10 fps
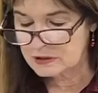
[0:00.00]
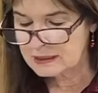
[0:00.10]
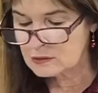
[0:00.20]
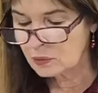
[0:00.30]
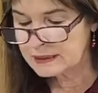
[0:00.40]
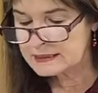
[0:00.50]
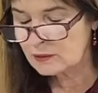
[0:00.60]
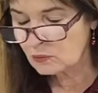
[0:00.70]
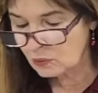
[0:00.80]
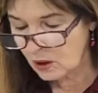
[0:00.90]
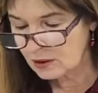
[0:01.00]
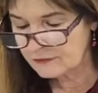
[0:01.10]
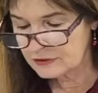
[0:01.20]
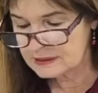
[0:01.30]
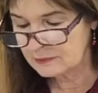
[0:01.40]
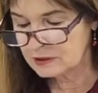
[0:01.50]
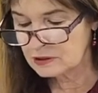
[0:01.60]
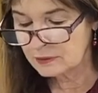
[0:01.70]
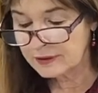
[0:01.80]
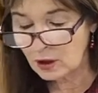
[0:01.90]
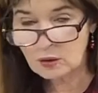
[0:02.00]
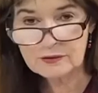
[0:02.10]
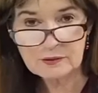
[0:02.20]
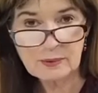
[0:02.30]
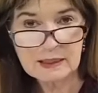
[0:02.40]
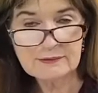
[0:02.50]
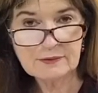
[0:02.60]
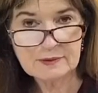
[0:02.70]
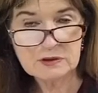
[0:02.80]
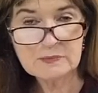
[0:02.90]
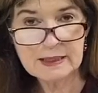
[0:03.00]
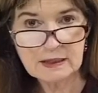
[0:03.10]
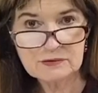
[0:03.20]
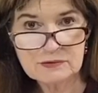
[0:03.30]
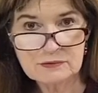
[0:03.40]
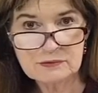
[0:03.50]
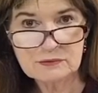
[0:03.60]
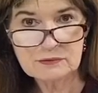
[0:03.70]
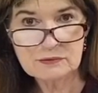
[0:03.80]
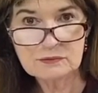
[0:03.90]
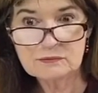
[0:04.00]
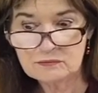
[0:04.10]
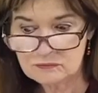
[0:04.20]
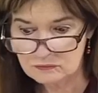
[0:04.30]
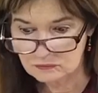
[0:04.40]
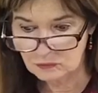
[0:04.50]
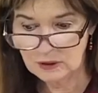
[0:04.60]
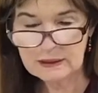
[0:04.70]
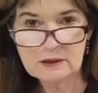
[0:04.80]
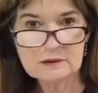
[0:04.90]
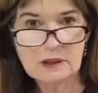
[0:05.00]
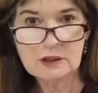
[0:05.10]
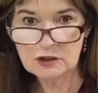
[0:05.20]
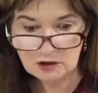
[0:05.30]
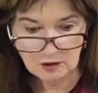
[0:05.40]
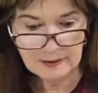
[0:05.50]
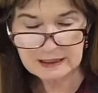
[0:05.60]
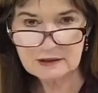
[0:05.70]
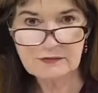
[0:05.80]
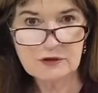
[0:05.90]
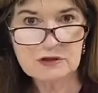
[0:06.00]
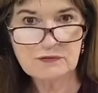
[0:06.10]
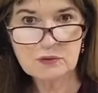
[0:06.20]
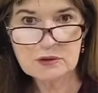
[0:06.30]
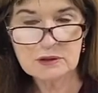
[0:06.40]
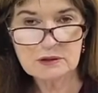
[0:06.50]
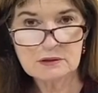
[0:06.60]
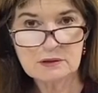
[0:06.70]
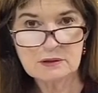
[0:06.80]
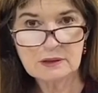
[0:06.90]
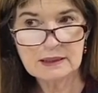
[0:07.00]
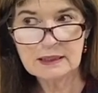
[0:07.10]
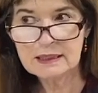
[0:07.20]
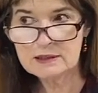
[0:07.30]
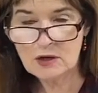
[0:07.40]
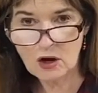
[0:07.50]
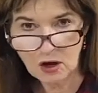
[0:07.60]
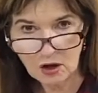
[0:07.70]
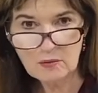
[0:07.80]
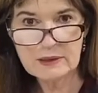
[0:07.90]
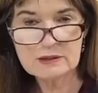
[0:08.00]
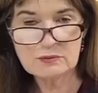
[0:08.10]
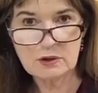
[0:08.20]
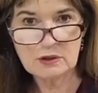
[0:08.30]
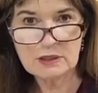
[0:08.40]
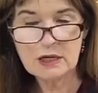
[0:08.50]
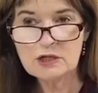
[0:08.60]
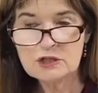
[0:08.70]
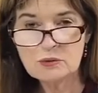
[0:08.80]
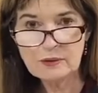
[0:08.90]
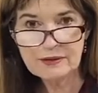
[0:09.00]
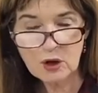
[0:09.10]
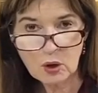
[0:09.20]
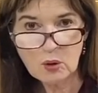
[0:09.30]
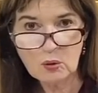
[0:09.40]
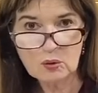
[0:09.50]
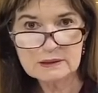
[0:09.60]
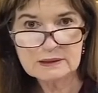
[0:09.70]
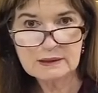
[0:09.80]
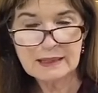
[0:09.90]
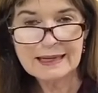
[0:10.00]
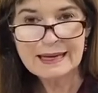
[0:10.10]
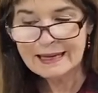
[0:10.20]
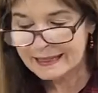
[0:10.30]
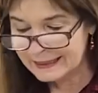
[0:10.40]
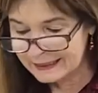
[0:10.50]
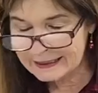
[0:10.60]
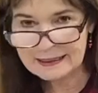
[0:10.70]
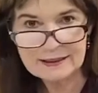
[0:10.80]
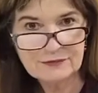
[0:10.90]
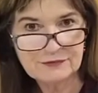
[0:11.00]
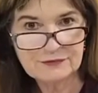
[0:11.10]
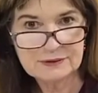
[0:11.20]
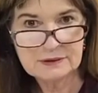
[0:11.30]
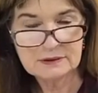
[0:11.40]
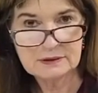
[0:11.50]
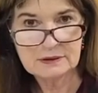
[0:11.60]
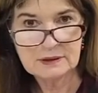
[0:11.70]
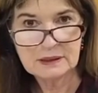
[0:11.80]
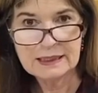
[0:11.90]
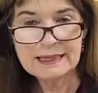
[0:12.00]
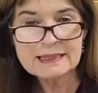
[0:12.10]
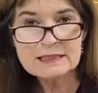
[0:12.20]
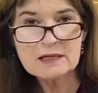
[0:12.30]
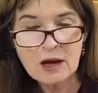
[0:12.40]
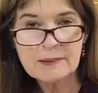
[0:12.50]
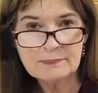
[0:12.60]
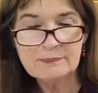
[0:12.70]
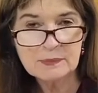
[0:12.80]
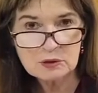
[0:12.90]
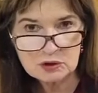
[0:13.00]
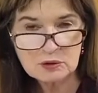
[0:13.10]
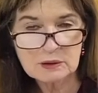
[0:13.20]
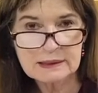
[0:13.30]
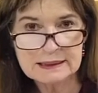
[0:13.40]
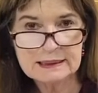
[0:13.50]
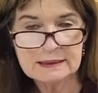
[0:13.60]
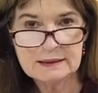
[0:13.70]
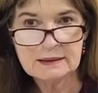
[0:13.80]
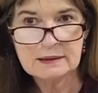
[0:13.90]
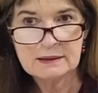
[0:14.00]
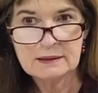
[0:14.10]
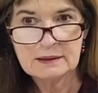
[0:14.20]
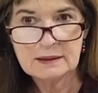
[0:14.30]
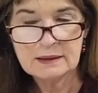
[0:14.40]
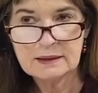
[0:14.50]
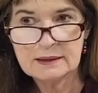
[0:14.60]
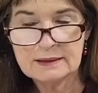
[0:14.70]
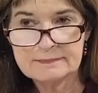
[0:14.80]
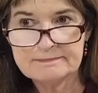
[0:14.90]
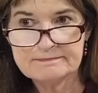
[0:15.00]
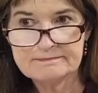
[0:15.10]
6, when is it wrong for someone to withhold their body from their spouse? Well, you go back to verse 4. It's always wrong to withhold if it's not mutually agreed